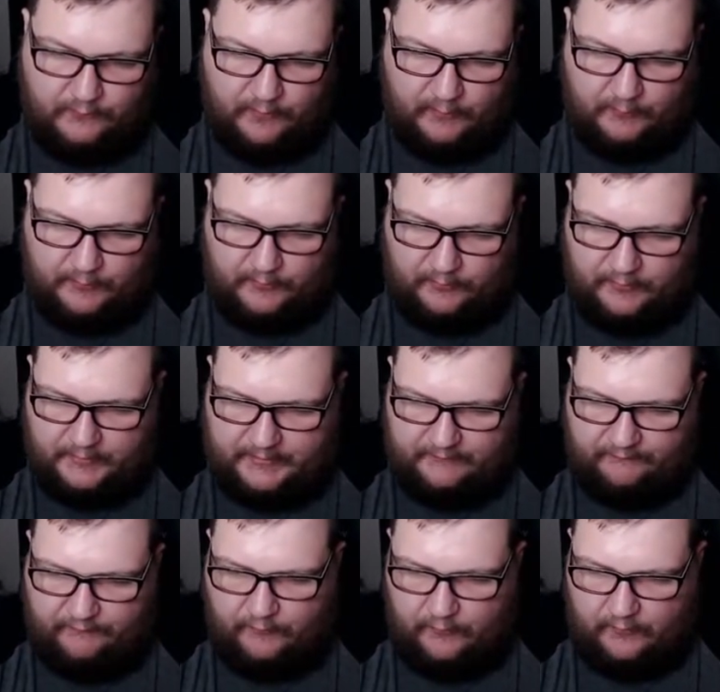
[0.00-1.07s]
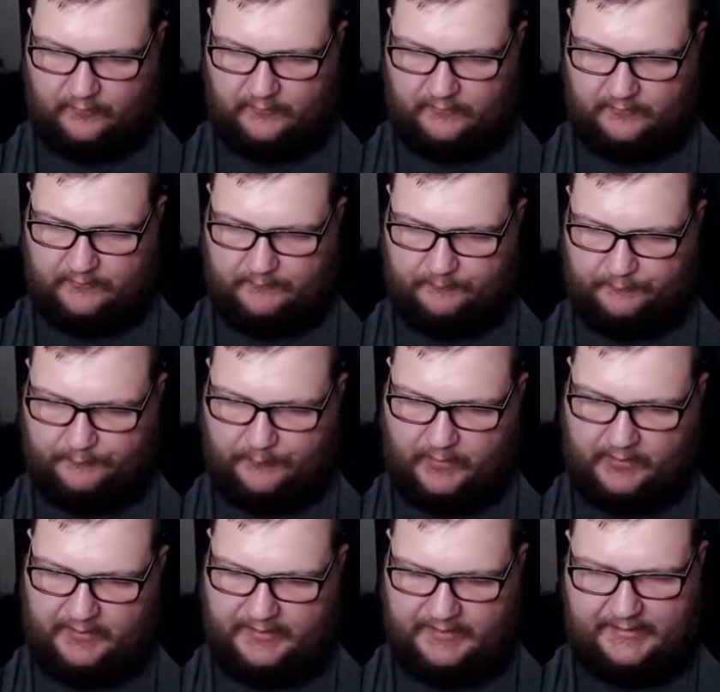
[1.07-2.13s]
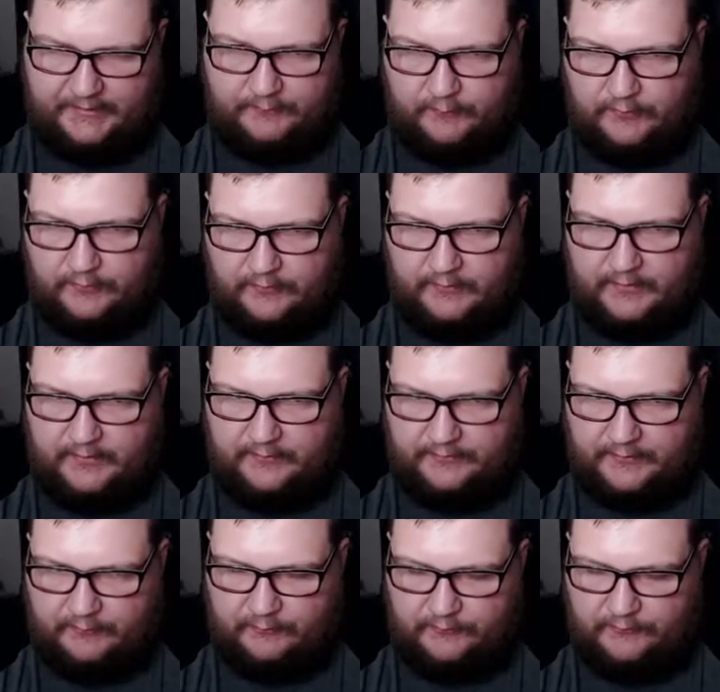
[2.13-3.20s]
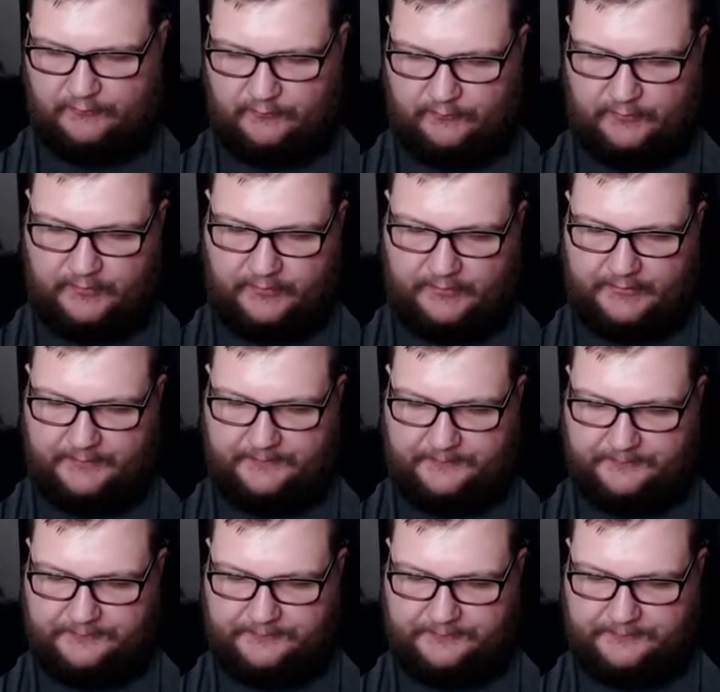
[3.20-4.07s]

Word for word: What we're looking for, but any anything to do really.